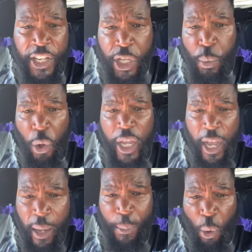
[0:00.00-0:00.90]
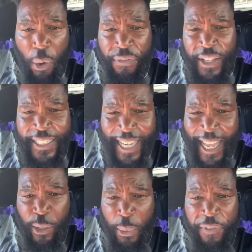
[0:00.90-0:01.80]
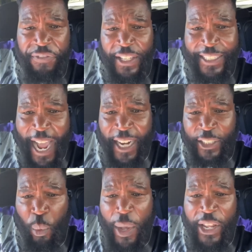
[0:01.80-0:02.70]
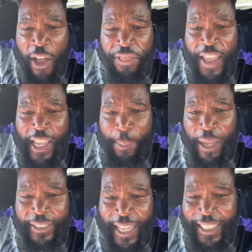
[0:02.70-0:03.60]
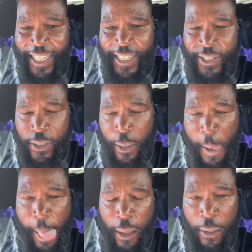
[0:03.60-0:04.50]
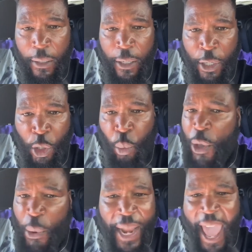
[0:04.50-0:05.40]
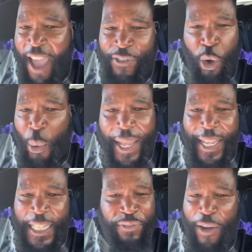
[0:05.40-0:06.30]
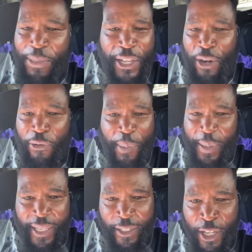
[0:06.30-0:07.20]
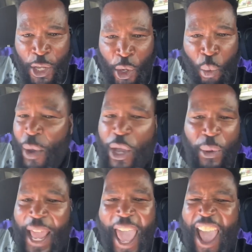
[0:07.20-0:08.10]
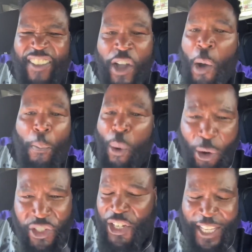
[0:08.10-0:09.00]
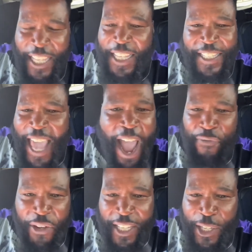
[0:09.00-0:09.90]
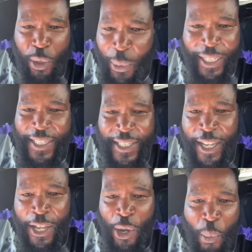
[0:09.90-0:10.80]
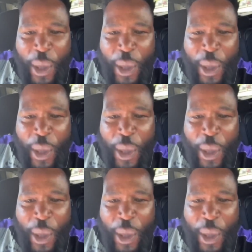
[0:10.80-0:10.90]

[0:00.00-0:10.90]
And you will come on the date with the doctor. What do y'all think about that, ladies? We're going to have queens from the Caribbean. We're going to have Portuguese African queens.